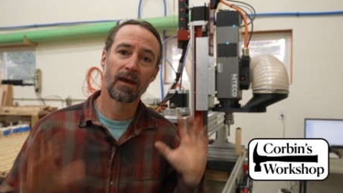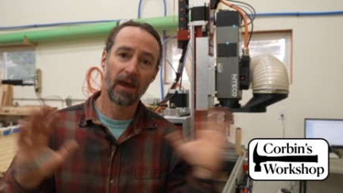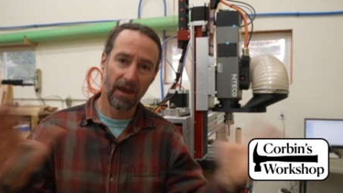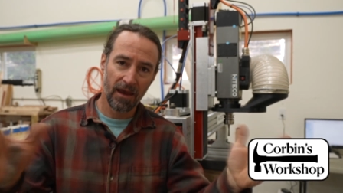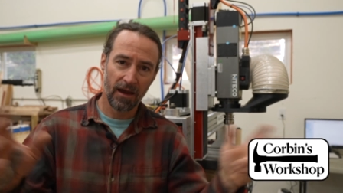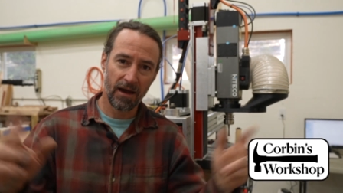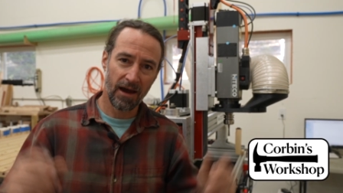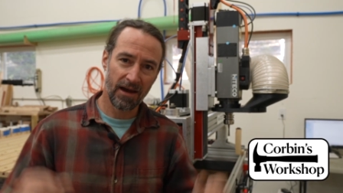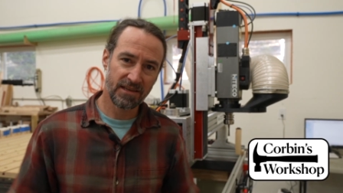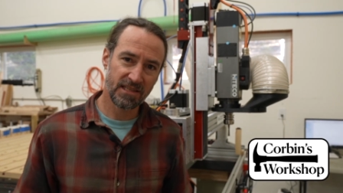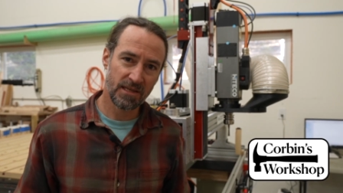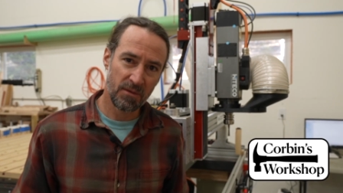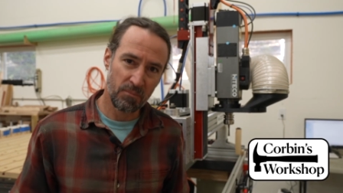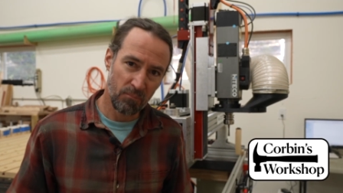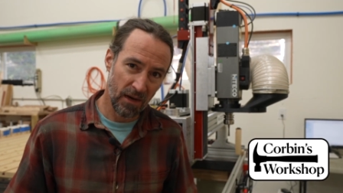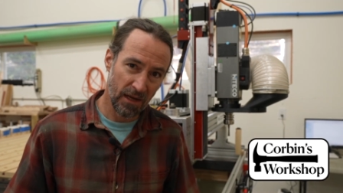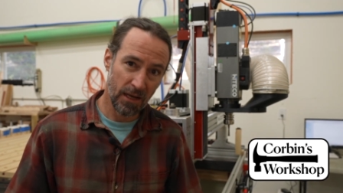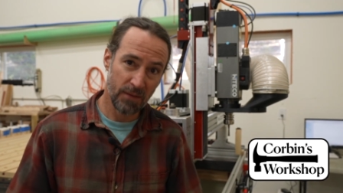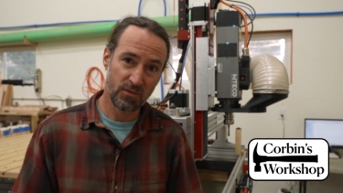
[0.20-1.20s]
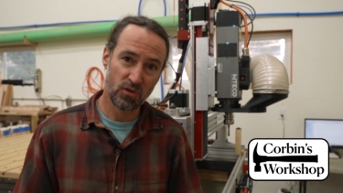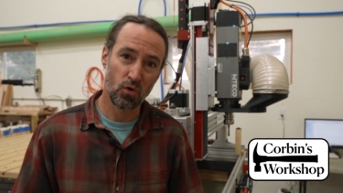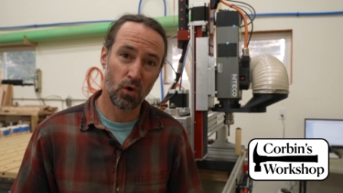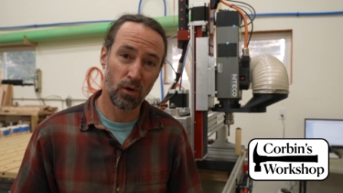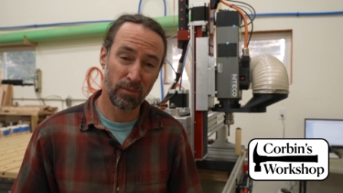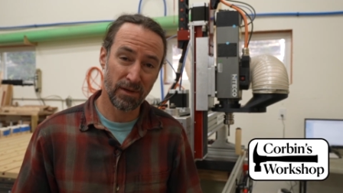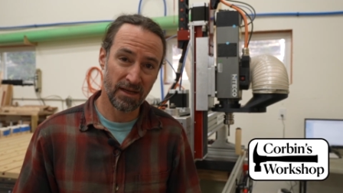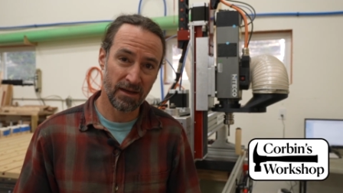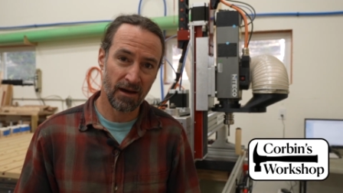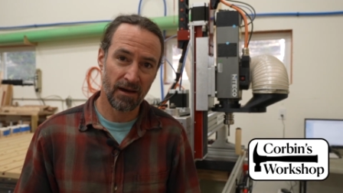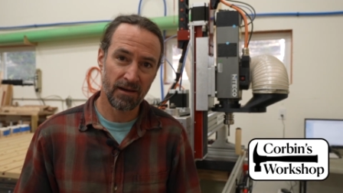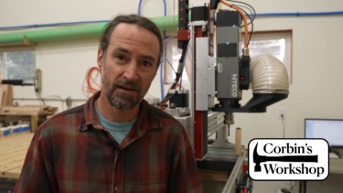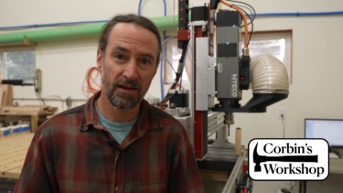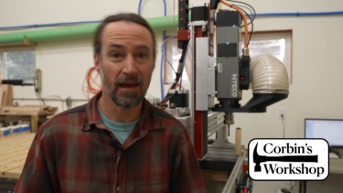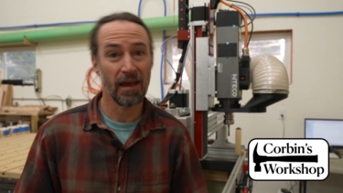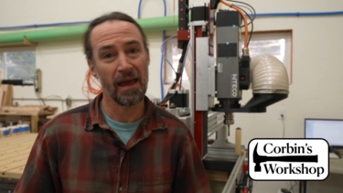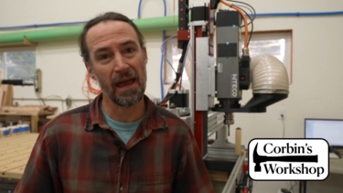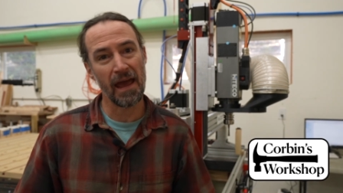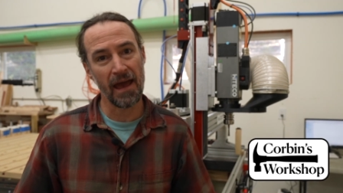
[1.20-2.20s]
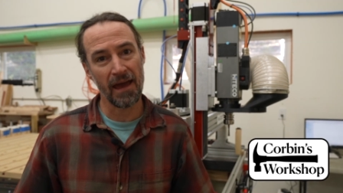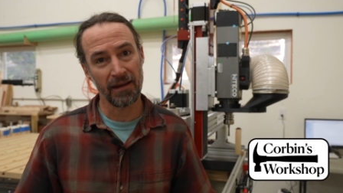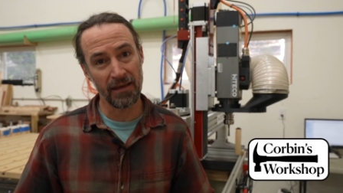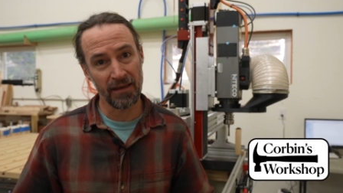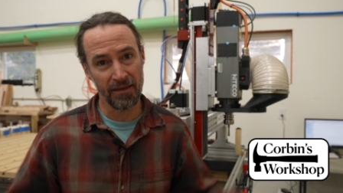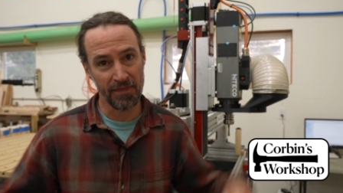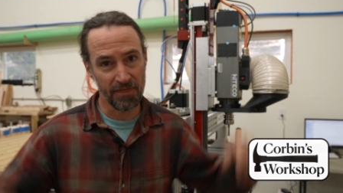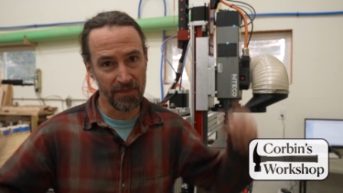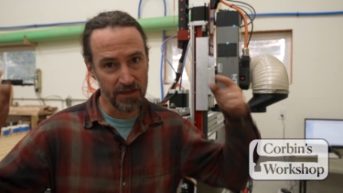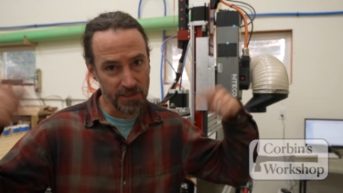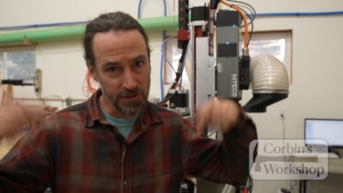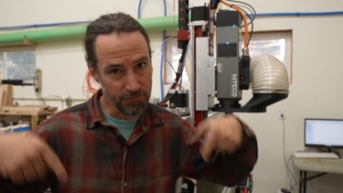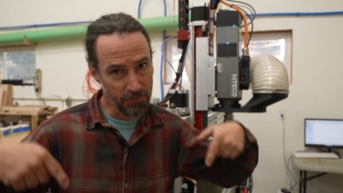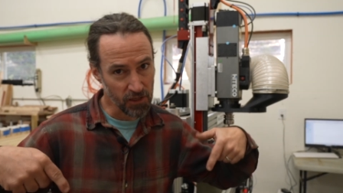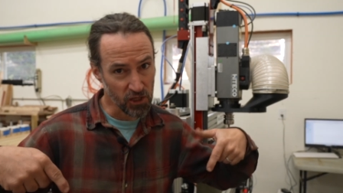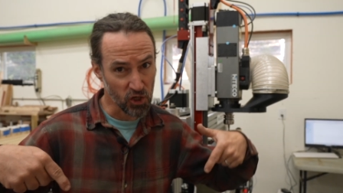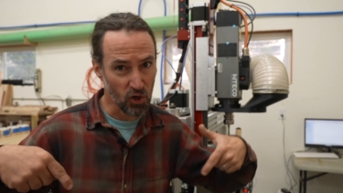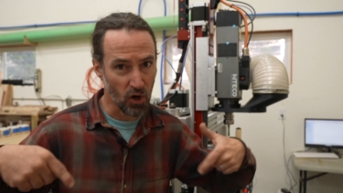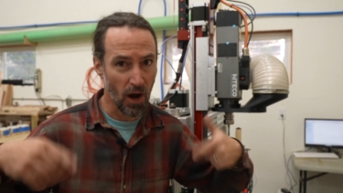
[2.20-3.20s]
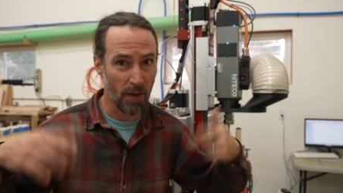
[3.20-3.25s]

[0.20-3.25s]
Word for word: Hey guys, my name's Corbin Dunn, and in this video,